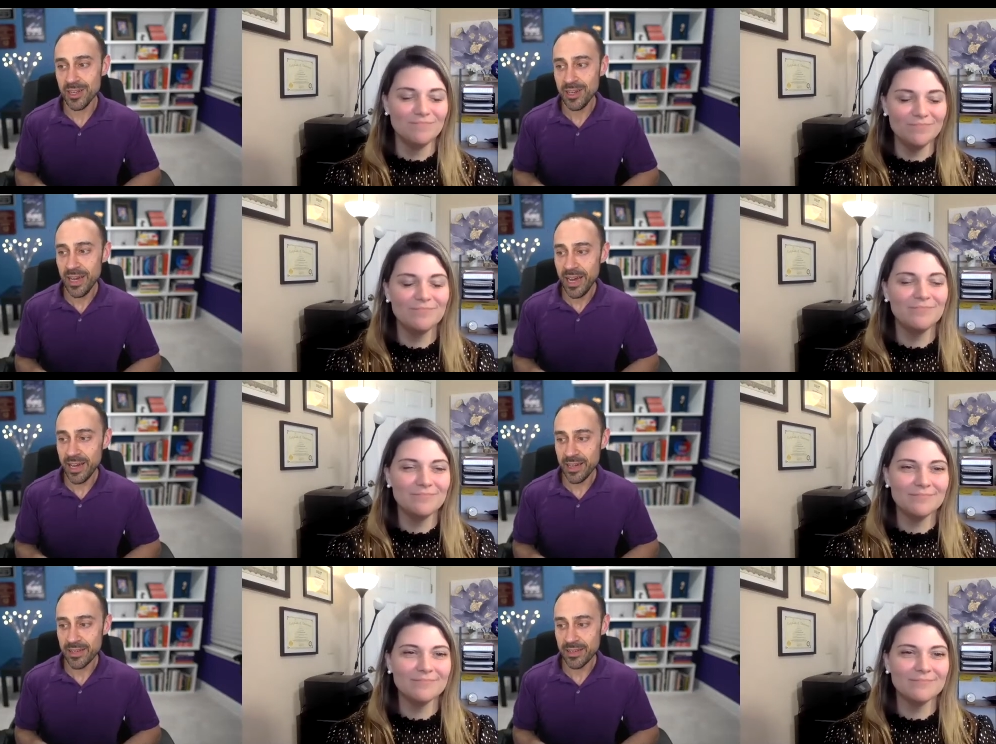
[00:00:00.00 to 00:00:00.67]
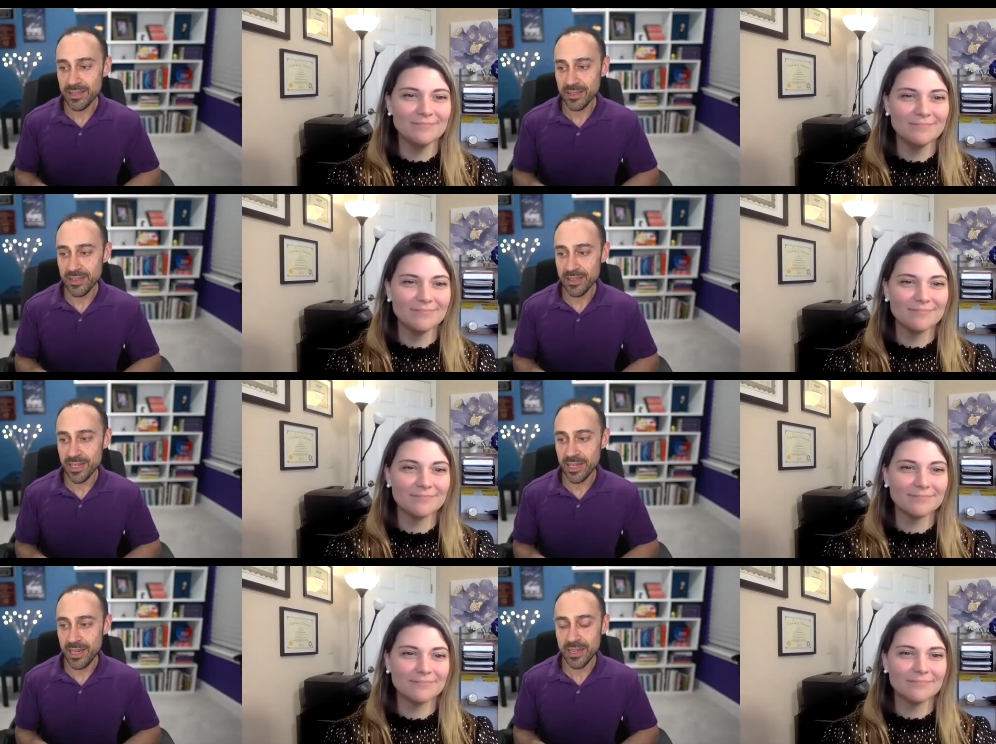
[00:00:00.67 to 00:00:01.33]
Speaker 1: hey, the
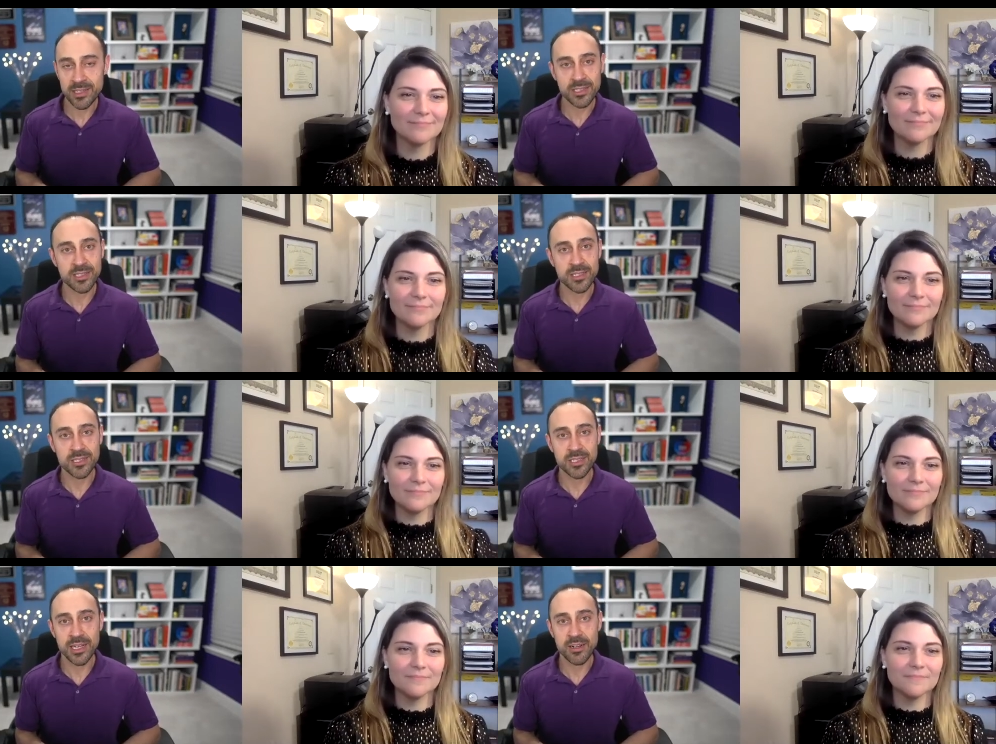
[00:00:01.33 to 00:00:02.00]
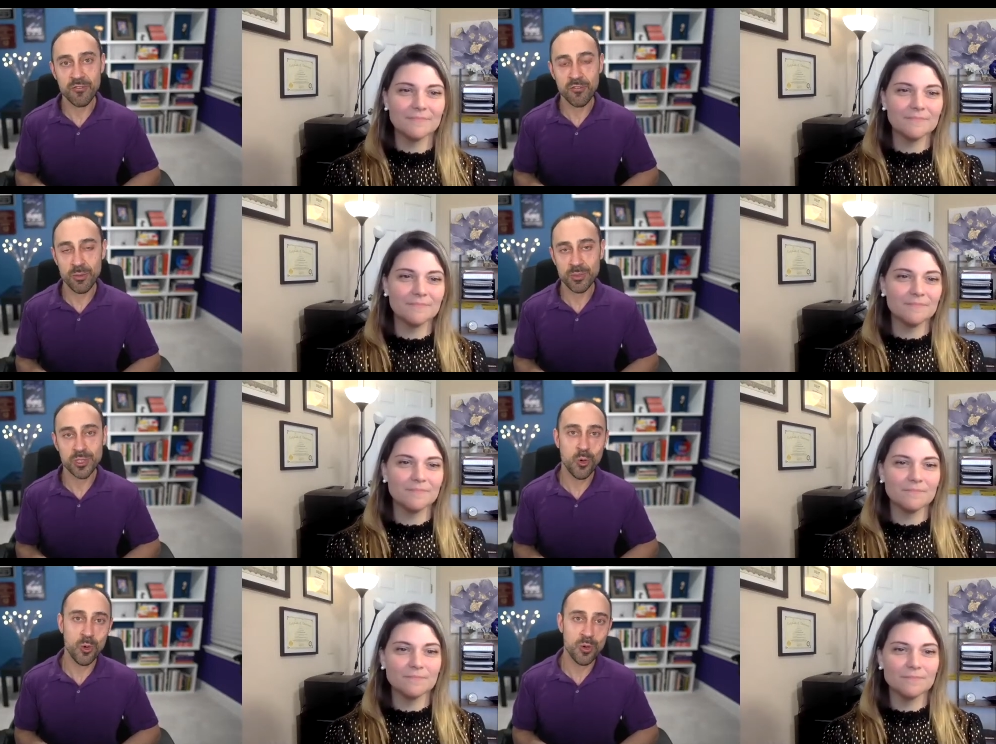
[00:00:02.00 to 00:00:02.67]
kid's sick from
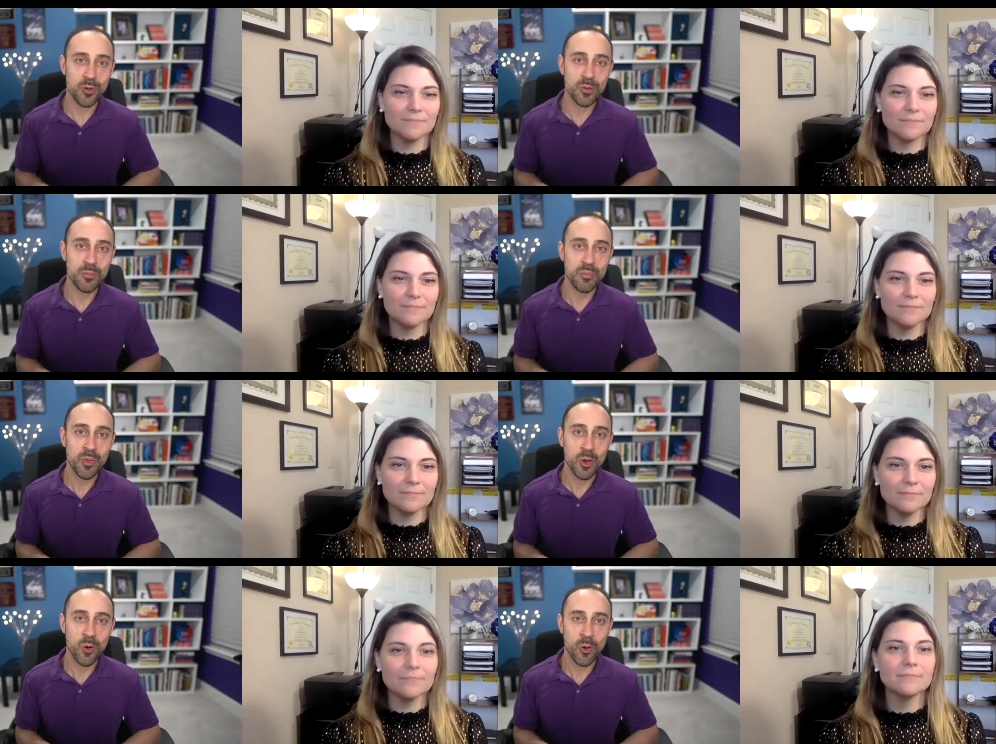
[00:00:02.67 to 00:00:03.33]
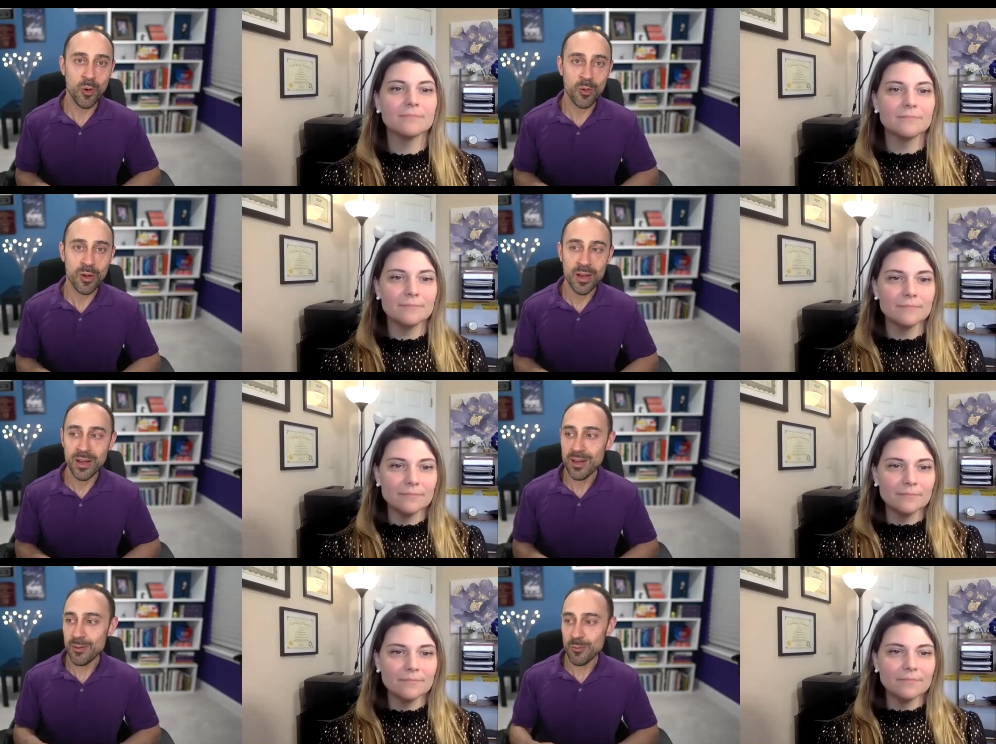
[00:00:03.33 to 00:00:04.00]
school, or
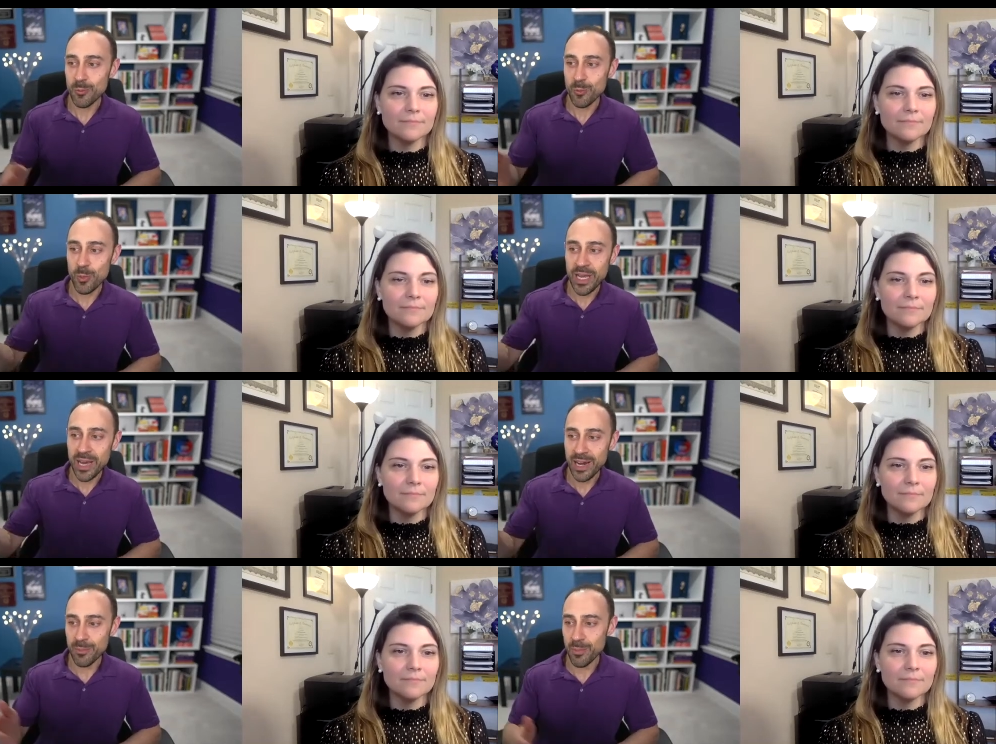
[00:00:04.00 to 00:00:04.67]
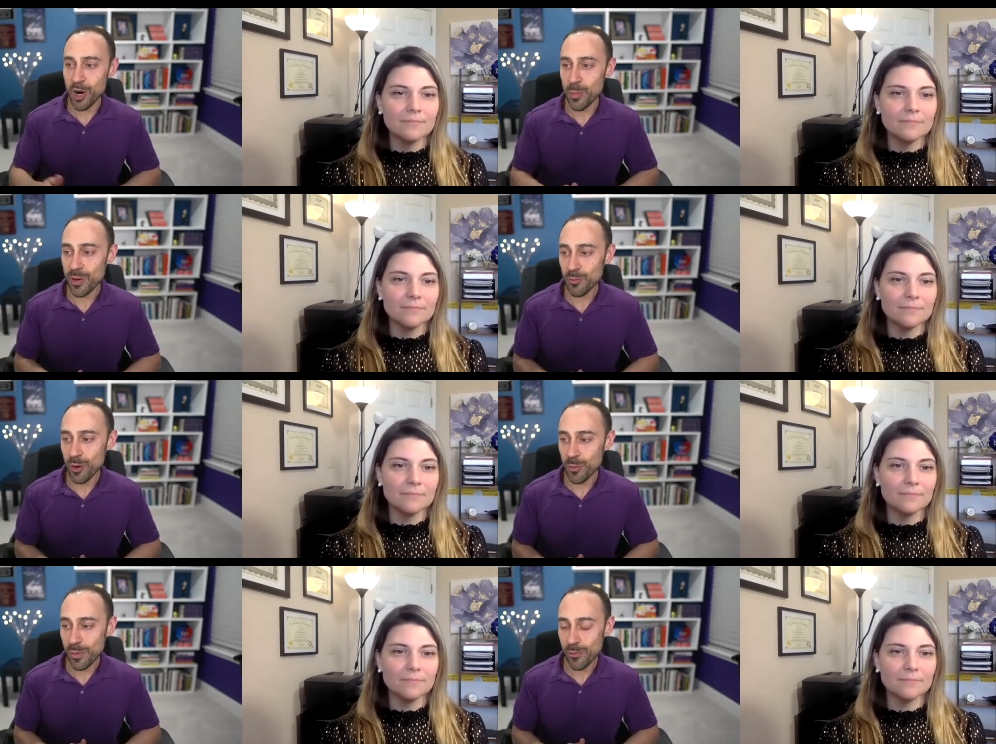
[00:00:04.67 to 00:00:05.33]
we had a moment
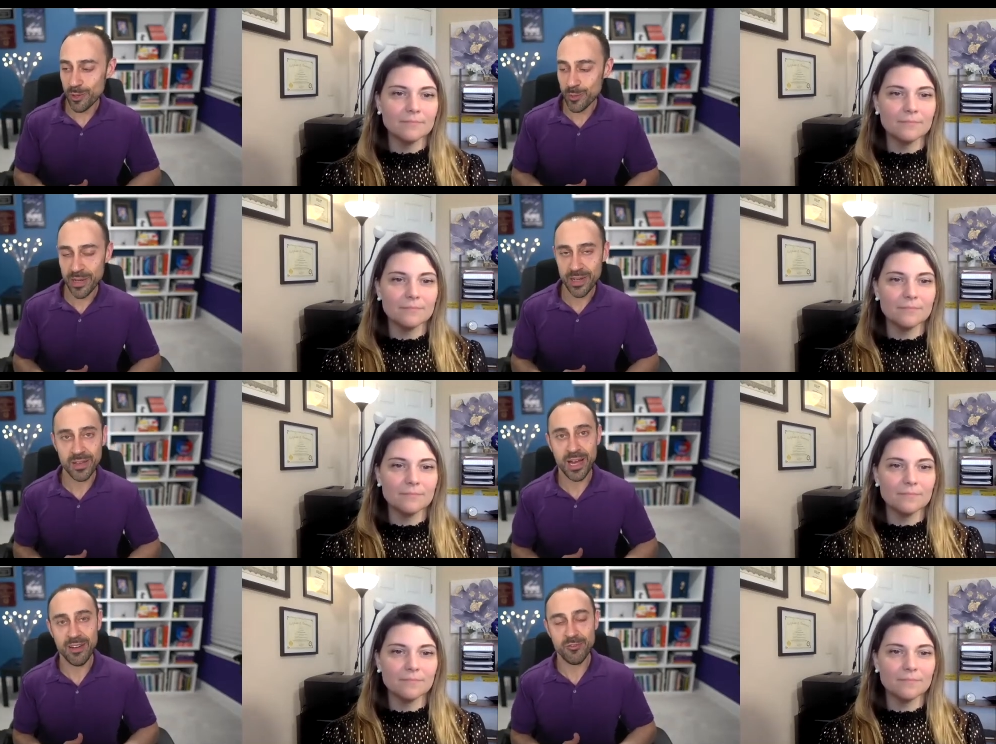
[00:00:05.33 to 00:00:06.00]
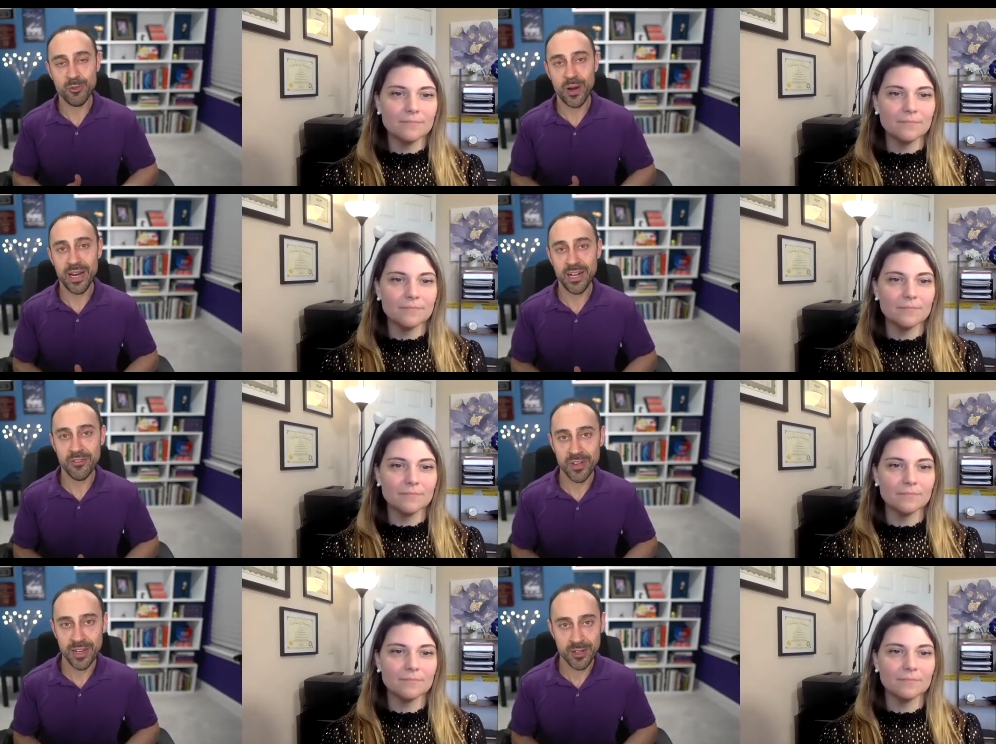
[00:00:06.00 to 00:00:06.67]
where we were doing a live training
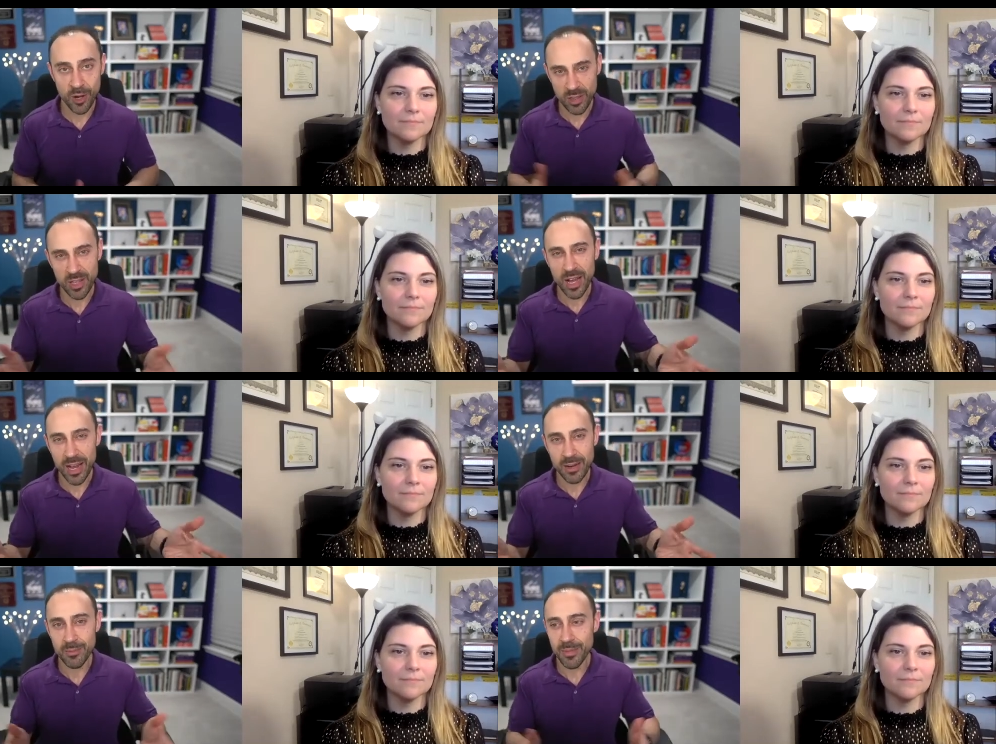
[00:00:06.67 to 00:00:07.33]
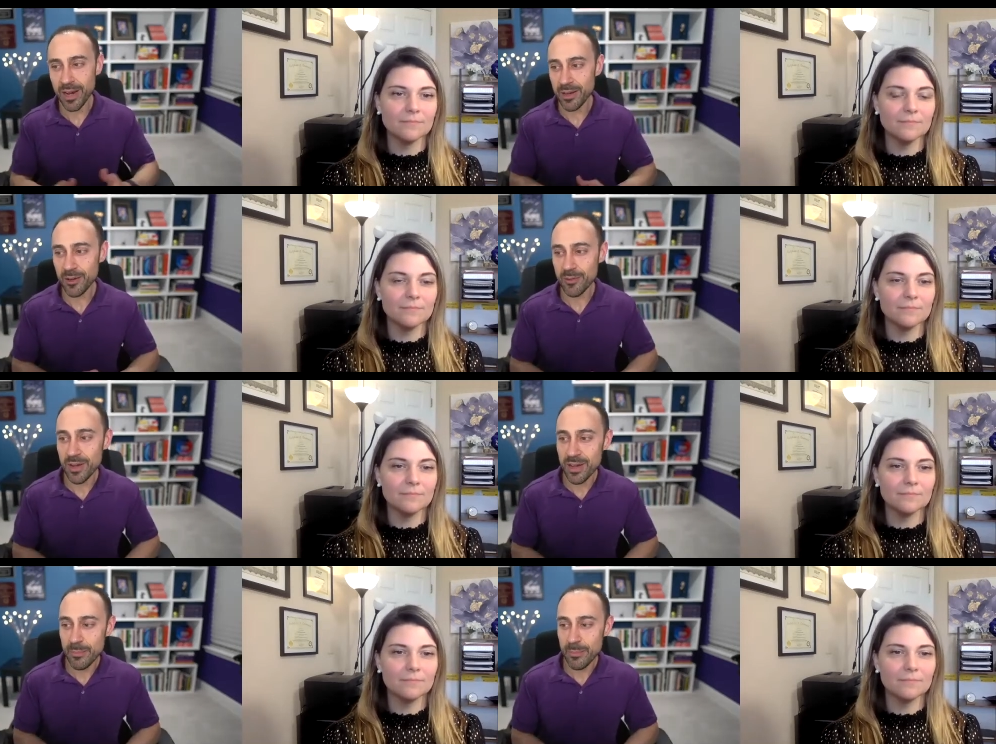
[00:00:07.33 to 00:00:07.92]
event online, mind you,